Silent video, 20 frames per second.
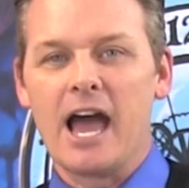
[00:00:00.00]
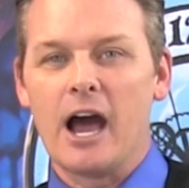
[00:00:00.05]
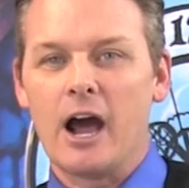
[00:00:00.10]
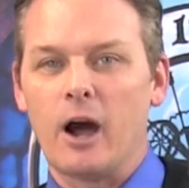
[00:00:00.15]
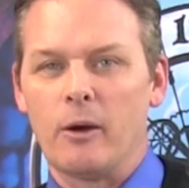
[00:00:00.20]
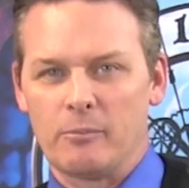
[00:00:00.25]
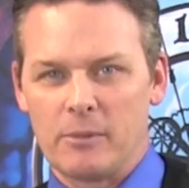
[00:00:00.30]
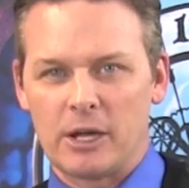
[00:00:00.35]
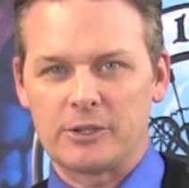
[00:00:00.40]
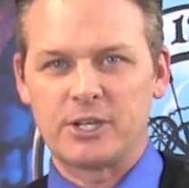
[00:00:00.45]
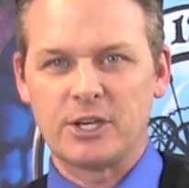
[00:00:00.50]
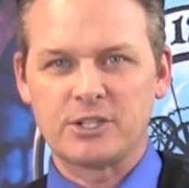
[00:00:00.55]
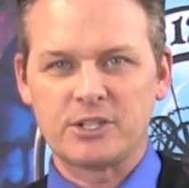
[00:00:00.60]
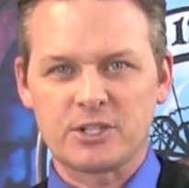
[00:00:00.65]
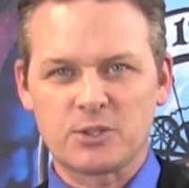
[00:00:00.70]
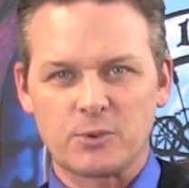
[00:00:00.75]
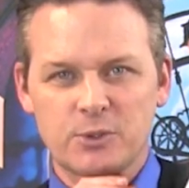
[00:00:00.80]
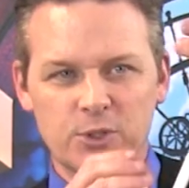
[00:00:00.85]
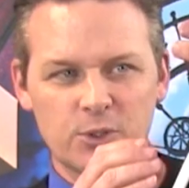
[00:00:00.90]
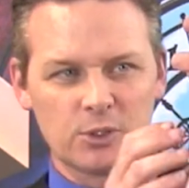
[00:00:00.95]
Oh, I'll teach you
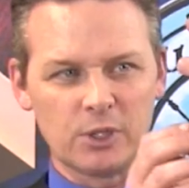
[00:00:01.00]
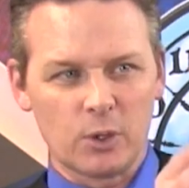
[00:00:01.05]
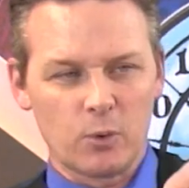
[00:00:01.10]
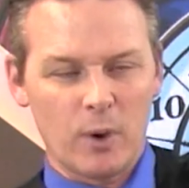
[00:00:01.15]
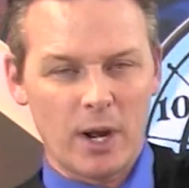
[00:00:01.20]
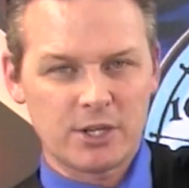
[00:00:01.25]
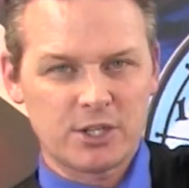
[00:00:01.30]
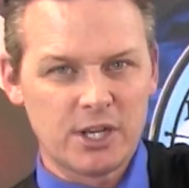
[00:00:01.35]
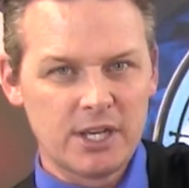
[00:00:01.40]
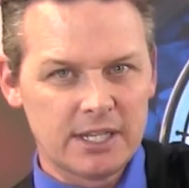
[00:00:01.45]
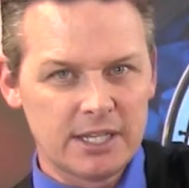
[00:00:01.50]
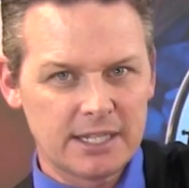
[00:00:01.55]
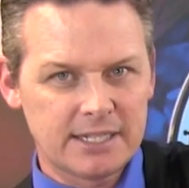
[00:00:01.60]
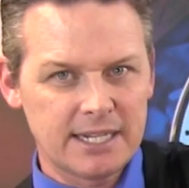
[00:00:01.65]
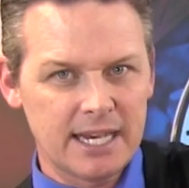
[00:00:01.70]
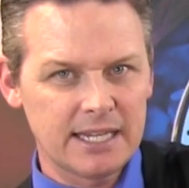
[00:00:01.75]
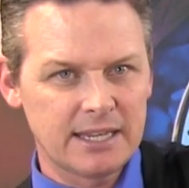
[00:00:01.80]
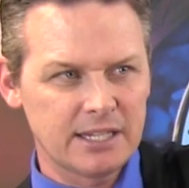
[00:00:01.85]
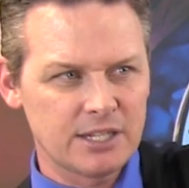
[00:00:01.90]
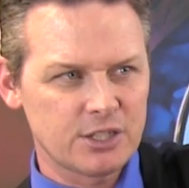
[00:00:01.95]
this one too. Look, watch. You
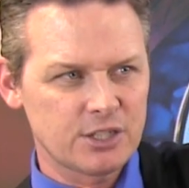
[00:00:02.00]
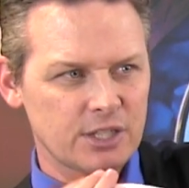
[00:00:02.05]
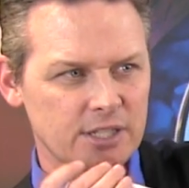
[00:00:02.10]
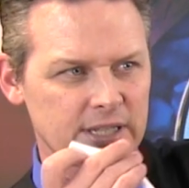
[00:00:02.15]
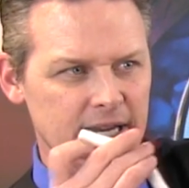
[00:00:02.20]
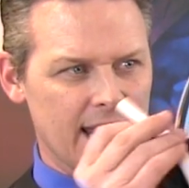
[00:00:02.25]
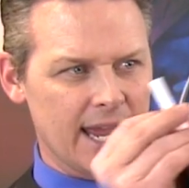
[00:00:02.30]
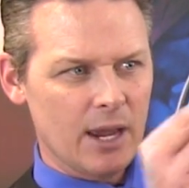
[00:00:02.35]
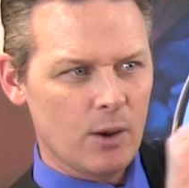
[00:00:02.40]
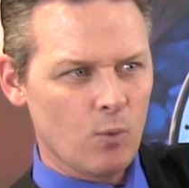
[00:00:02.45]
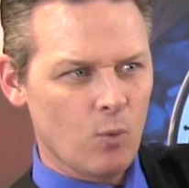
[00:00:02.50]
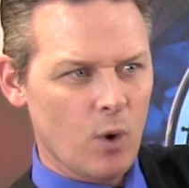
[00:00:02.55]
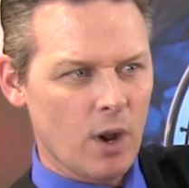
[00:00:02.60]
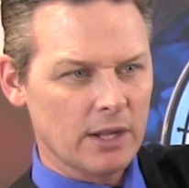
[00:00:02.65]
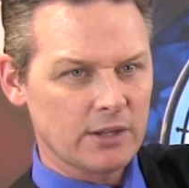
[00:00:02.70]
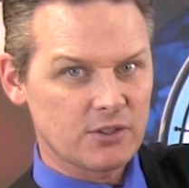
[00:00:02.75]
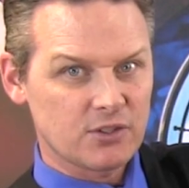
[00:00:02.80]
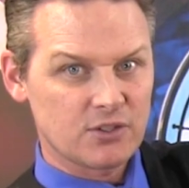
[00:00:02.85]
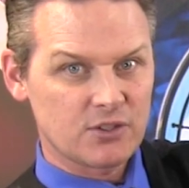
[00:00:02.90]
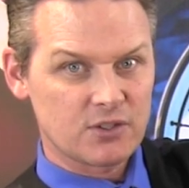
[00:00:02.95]
take this, you tie it
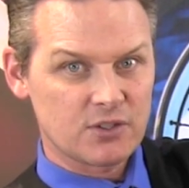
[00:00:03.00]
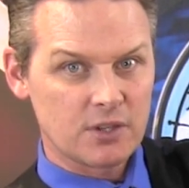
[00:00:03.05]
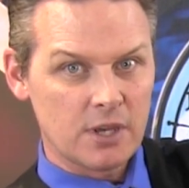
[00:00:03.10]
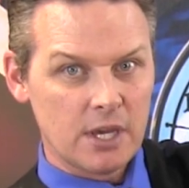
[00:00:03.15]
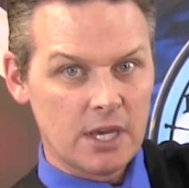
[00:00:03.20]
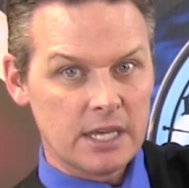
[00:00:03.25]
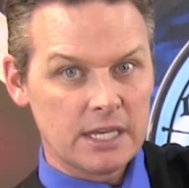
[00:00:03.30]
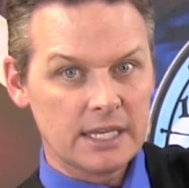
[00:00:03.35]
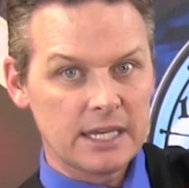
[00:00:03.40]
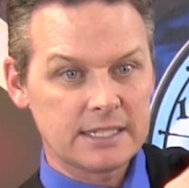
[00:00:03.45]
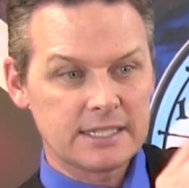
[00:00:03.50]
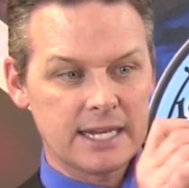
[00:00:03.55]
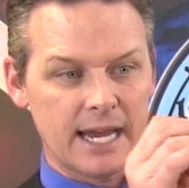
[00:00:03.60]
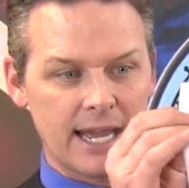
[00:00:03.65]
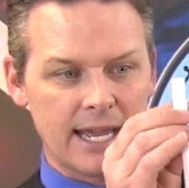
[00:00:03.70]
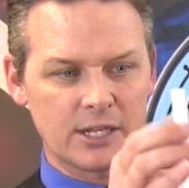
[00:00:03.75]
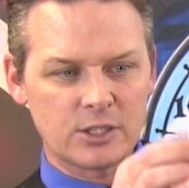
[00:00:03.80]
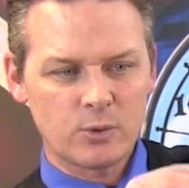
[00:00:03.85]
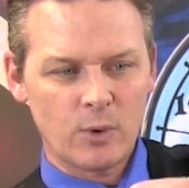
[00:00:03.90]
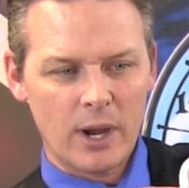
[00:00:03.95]
once, you tie it